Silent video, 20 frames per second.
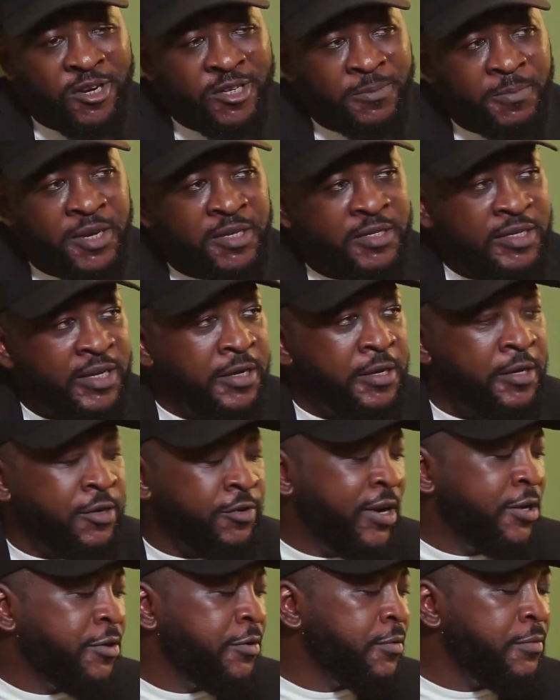workspace and you're
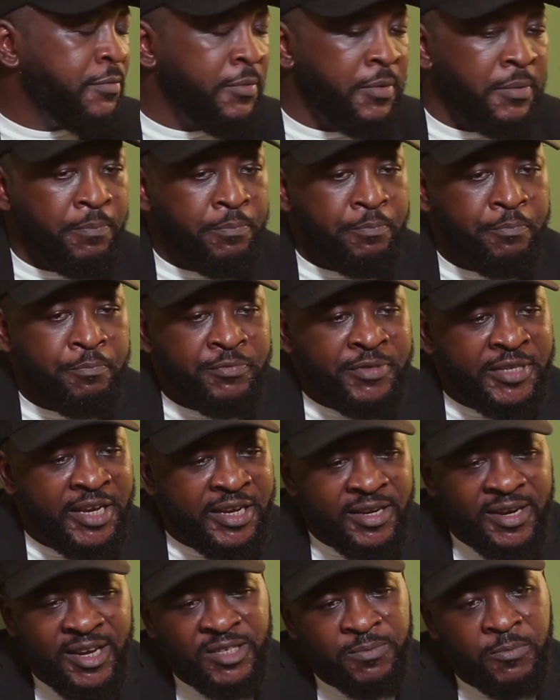trying to
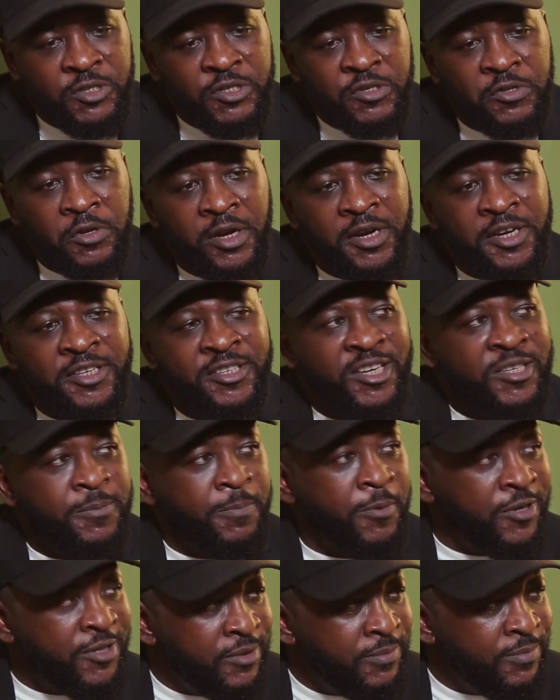take in as much knowledge as
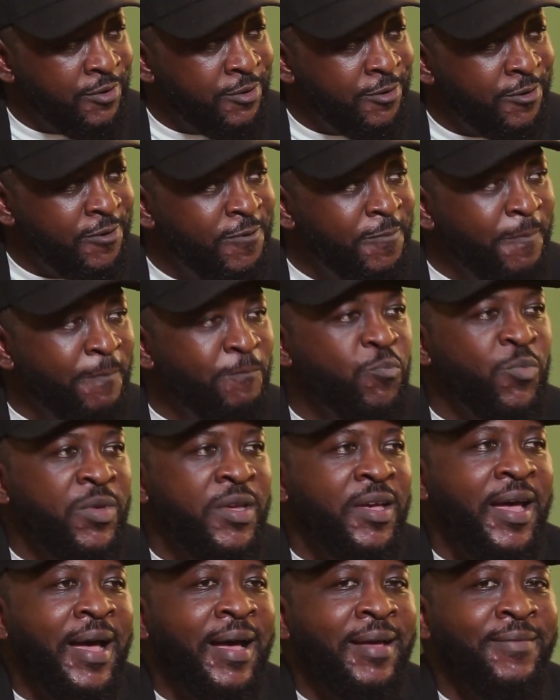possible.
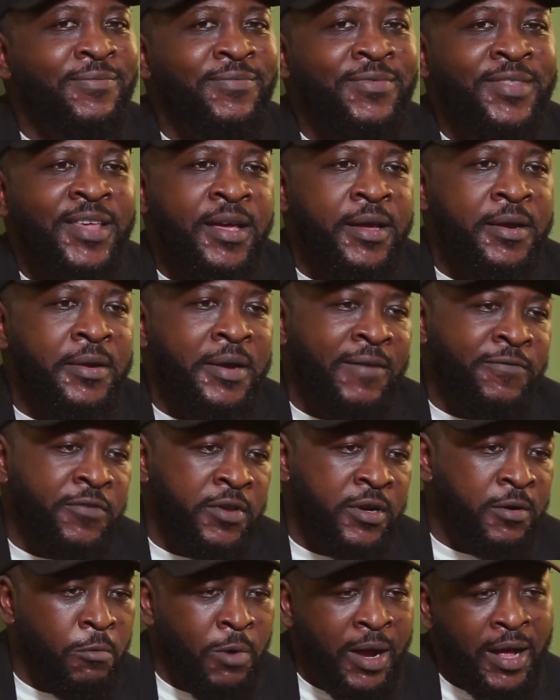And then
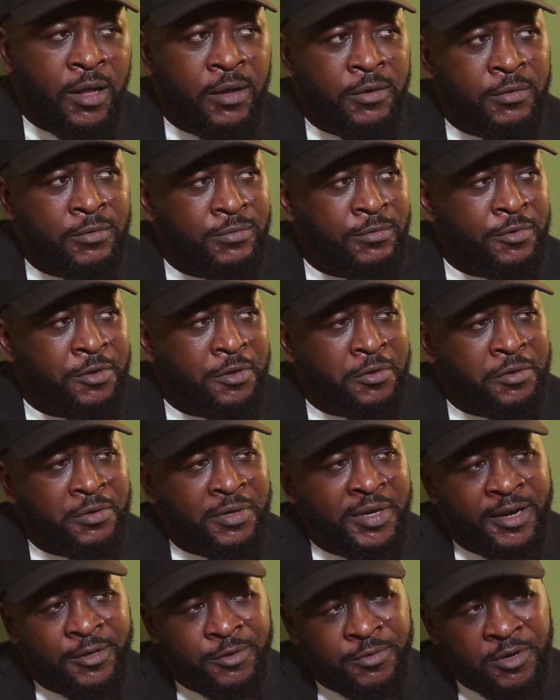after a while, you know, you
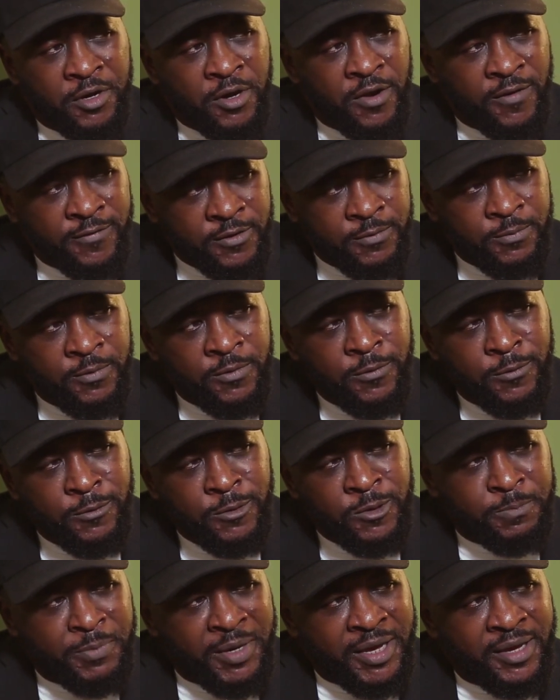get into a comfortable
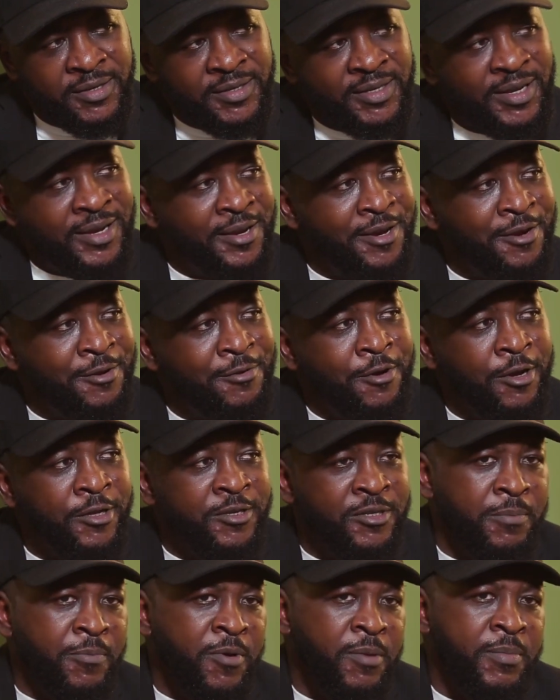space and you're
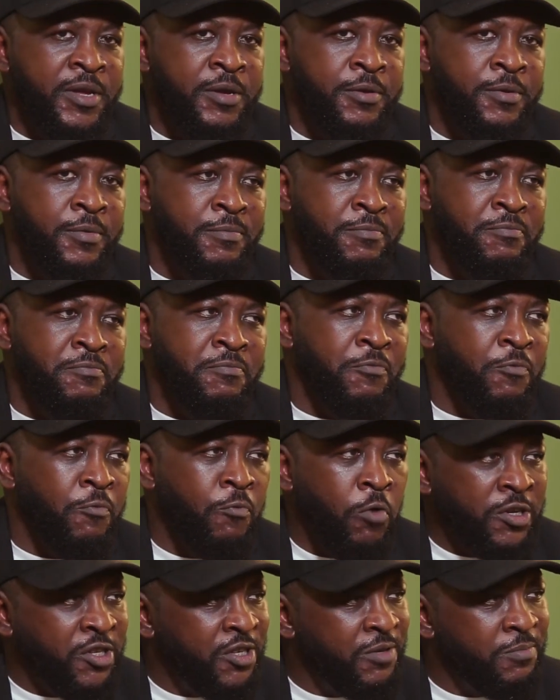not, you're probably
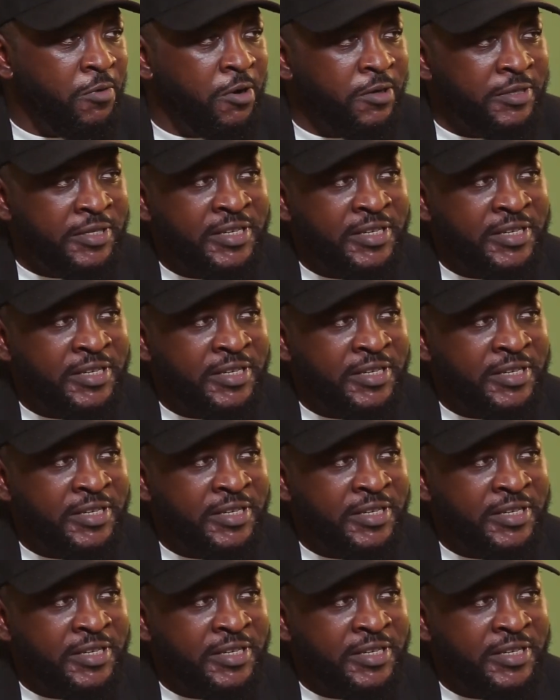watching more